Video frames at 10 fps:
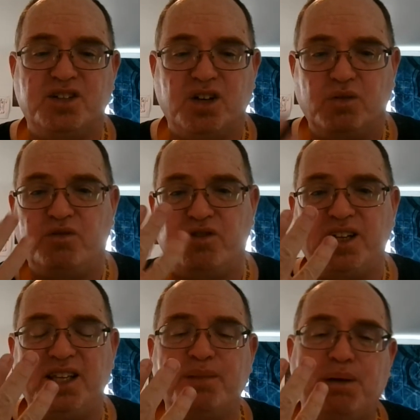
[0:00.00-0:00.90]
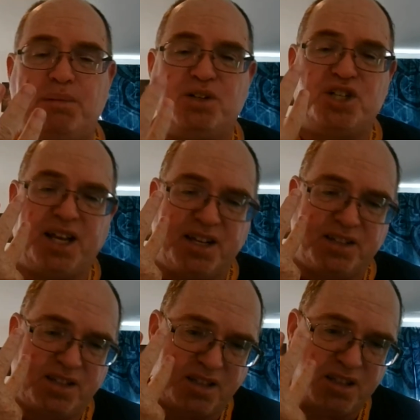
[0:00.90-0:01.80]
So Free League Publishing has
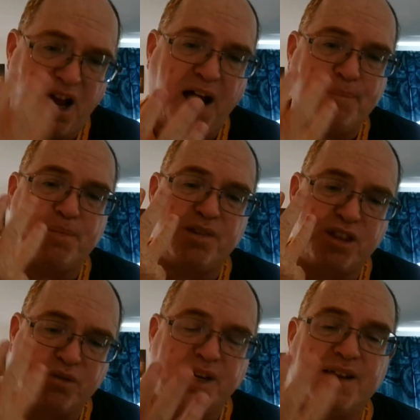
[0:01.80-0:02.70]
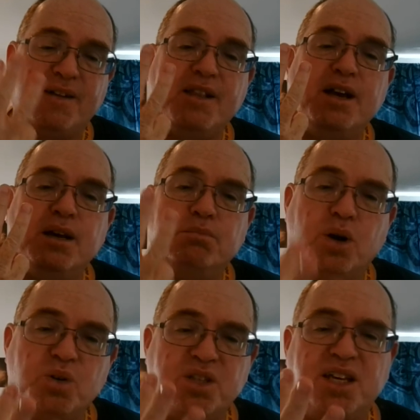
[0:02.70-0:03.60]
the top three
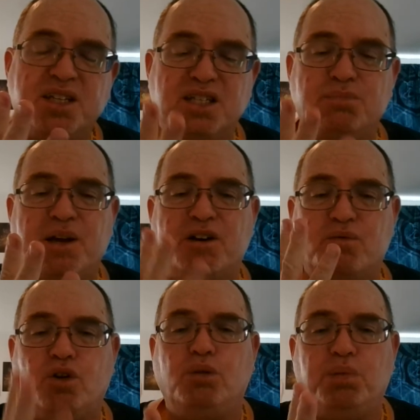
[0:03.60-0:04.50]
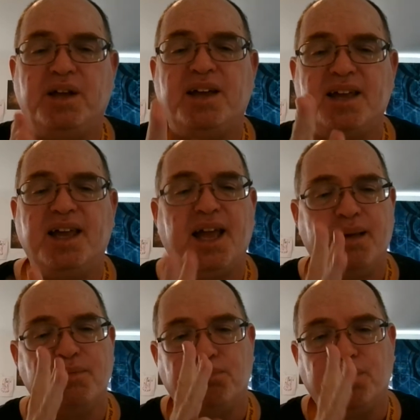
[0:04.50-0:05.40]
most anticipated role playing
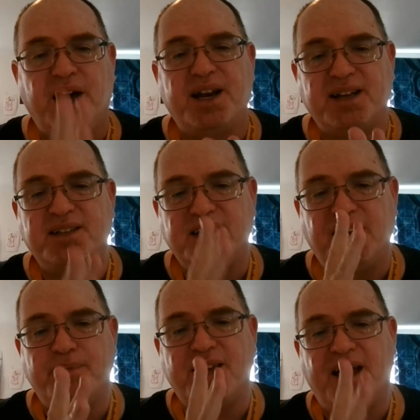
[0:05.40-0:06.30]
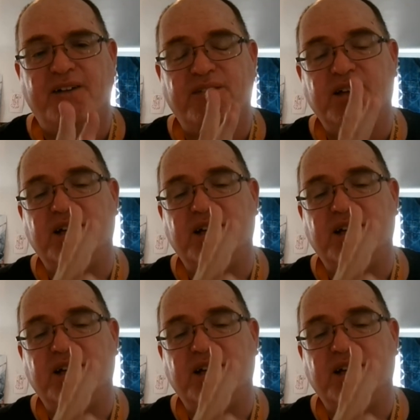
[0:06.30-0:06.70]
game products coming out